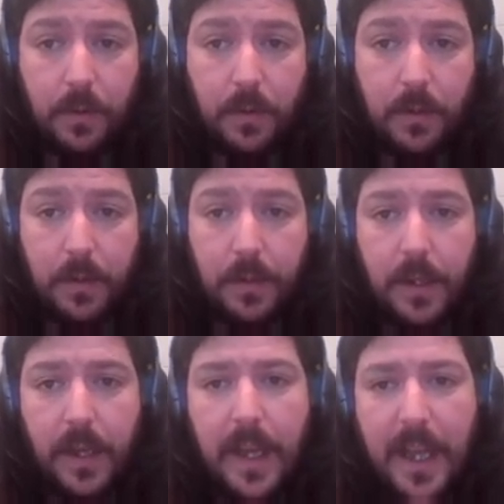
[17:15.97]
If a
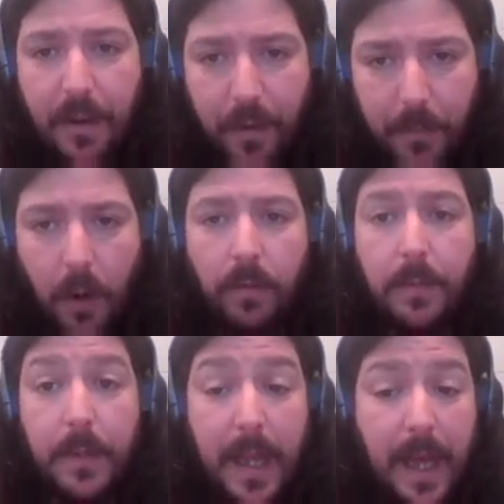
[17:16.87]
problem can be
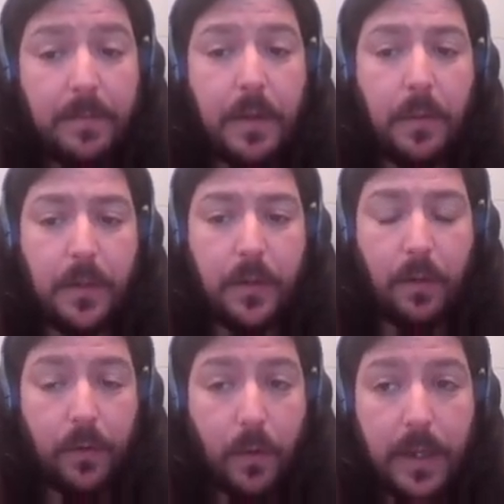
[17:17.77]
resolved
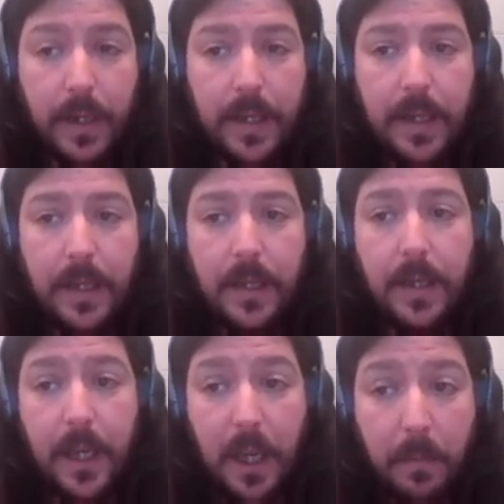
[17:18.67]
quickly, it may be
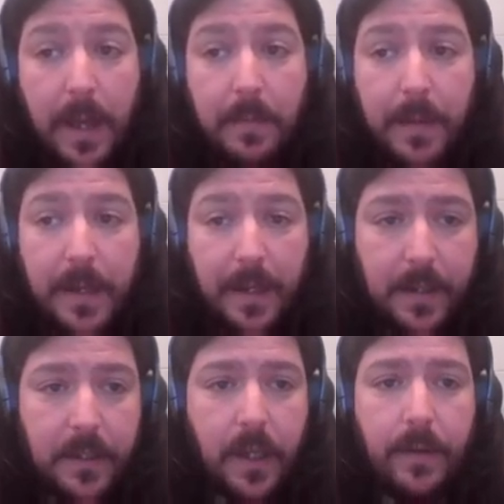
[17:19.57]
necessary to
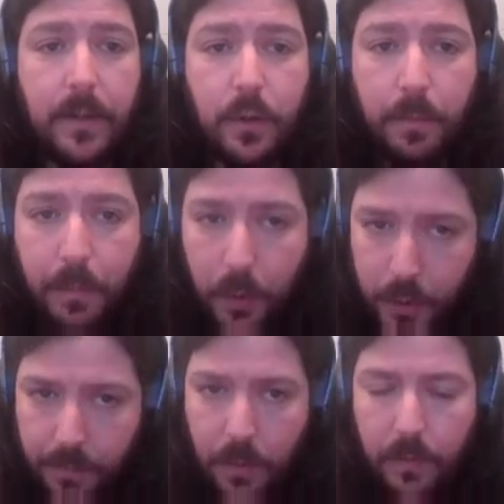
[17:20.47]
postpone the
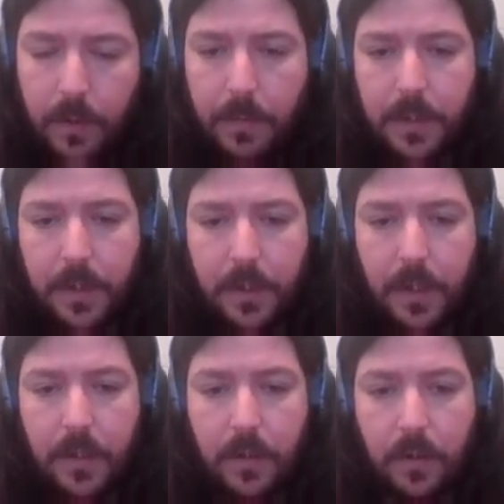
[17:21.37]
presentation
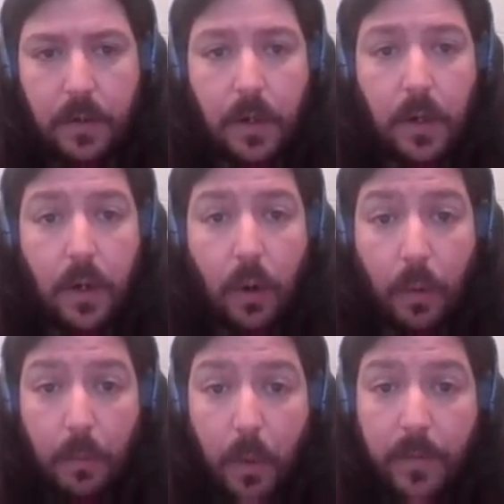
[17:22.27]
or move it
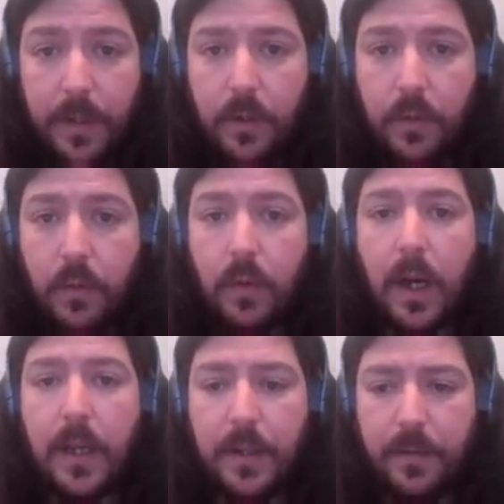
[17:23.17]
to a different
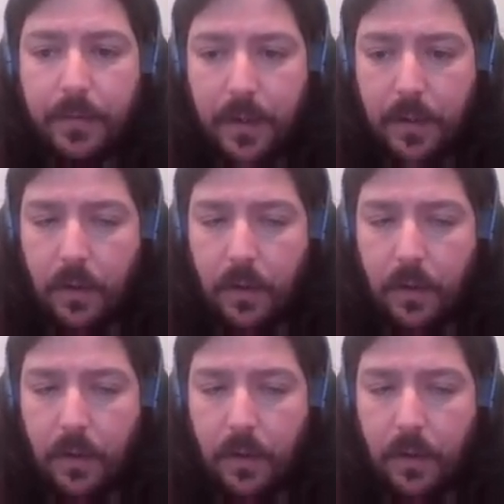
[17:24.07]
location.